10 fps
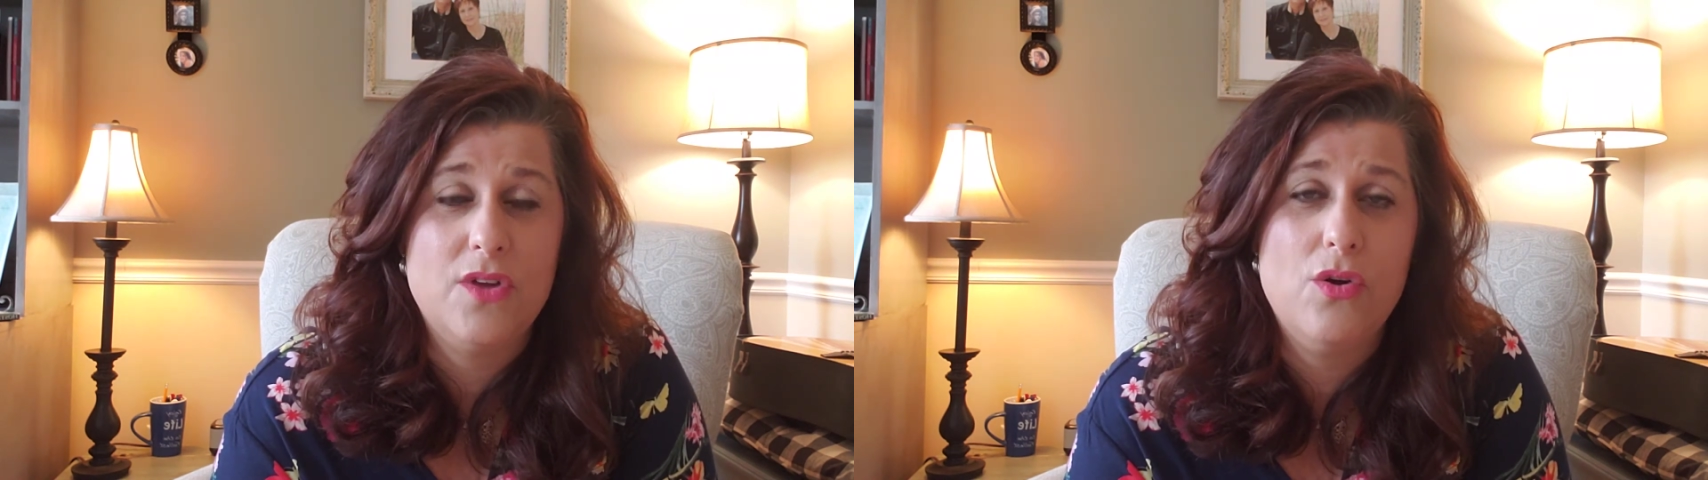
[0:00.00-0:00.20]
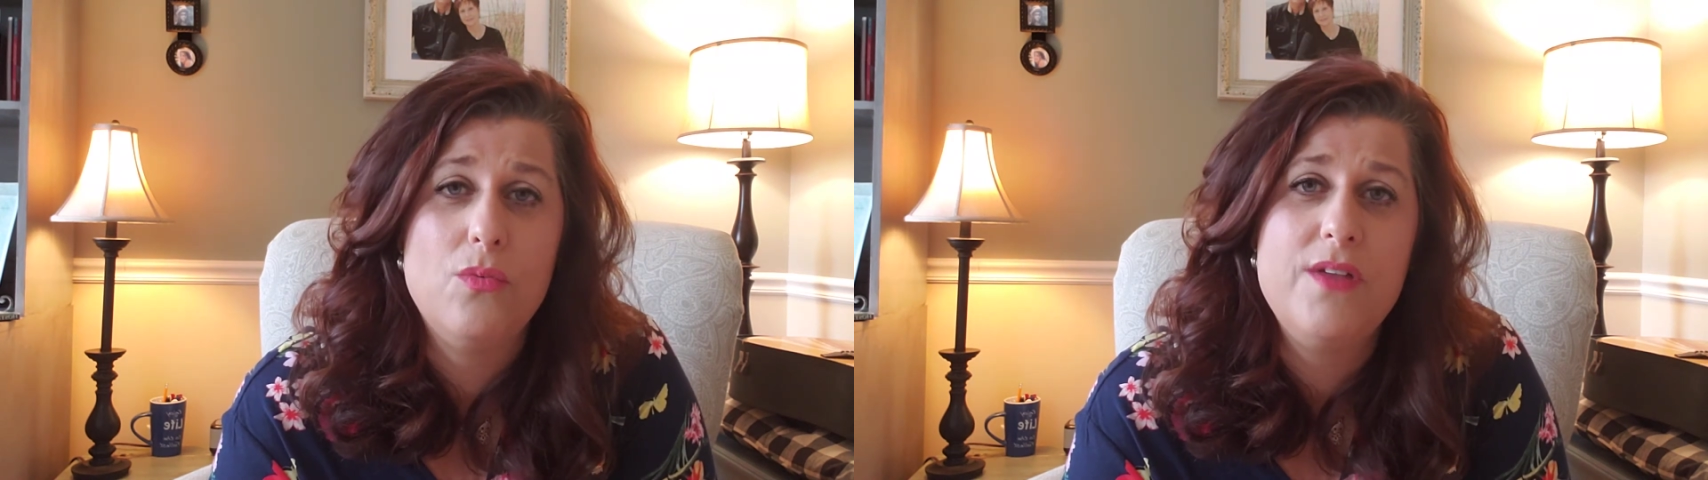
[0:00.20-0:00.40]

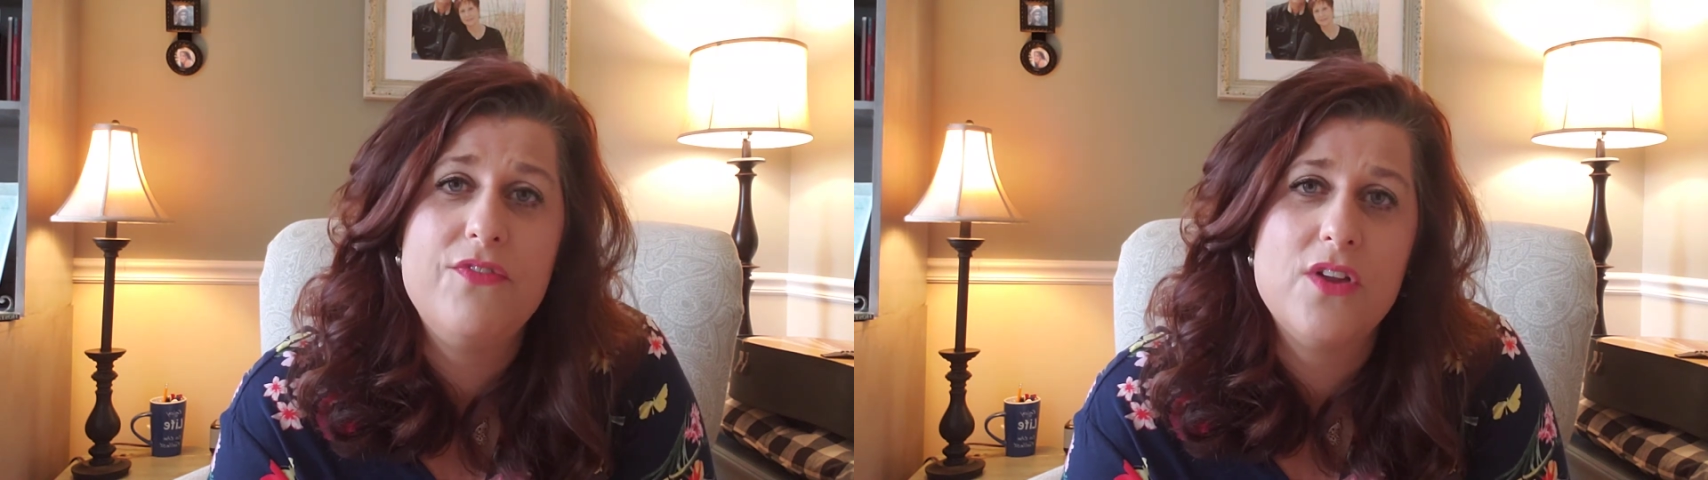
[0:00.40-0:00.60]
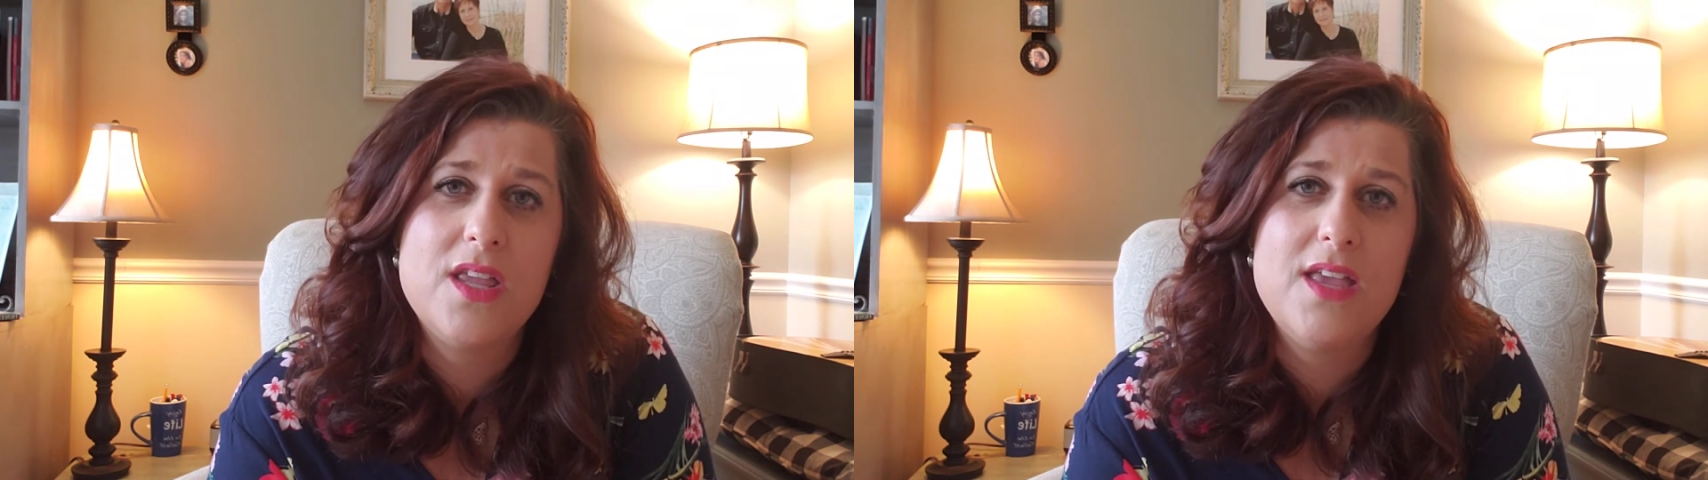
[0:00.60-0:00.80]
Or we
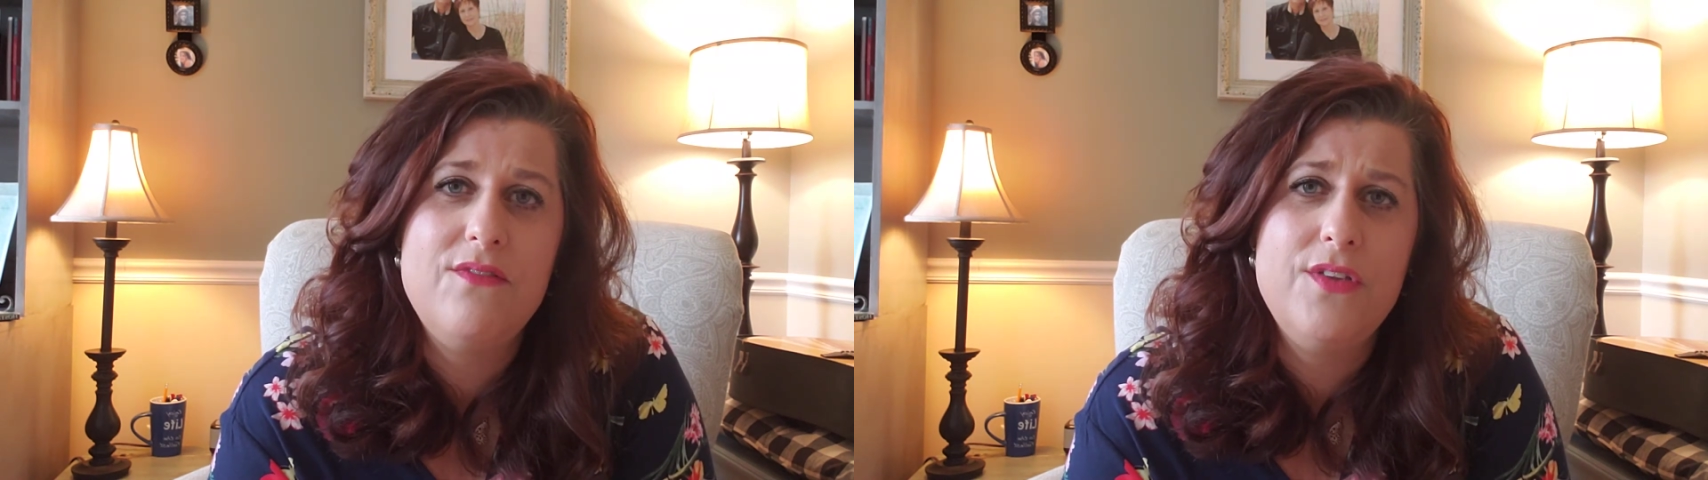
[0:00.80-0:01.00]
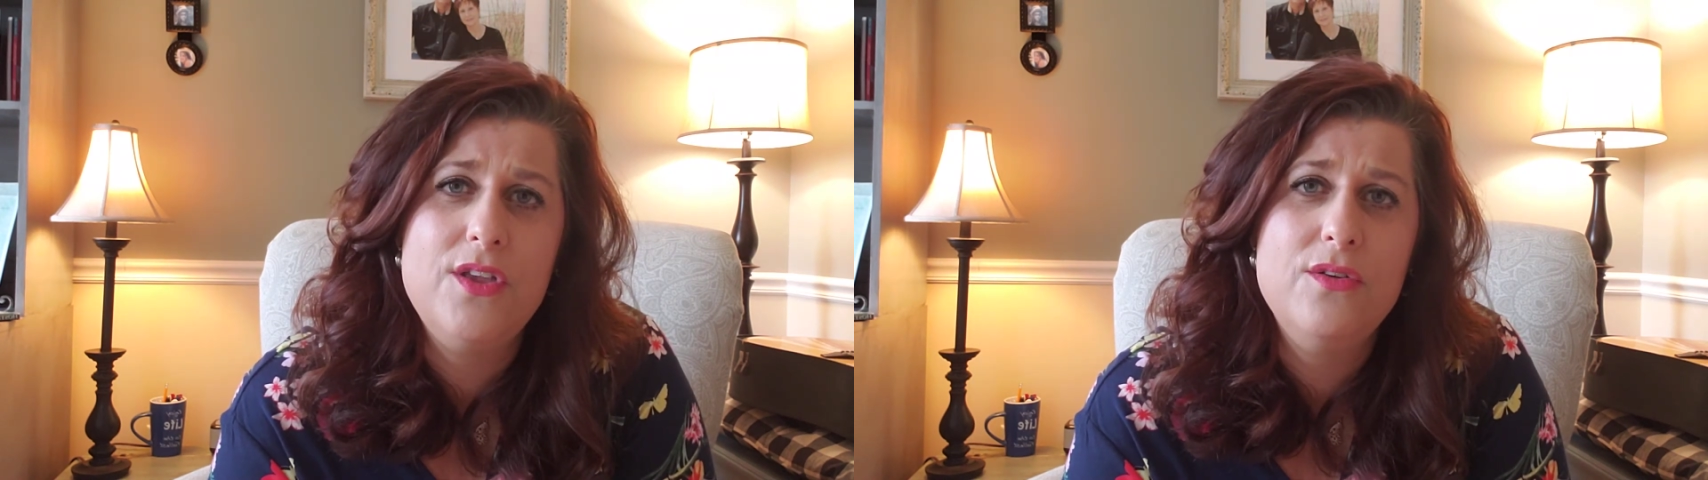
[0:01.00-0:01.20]

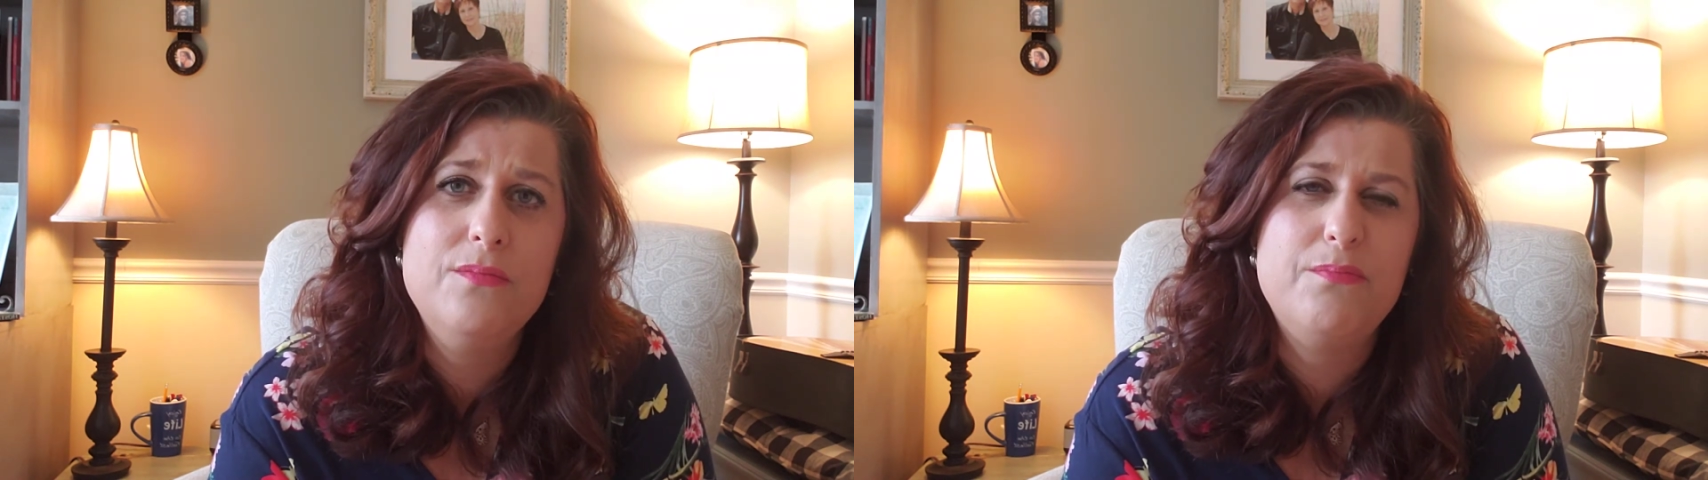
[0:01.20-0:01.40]
forgive you,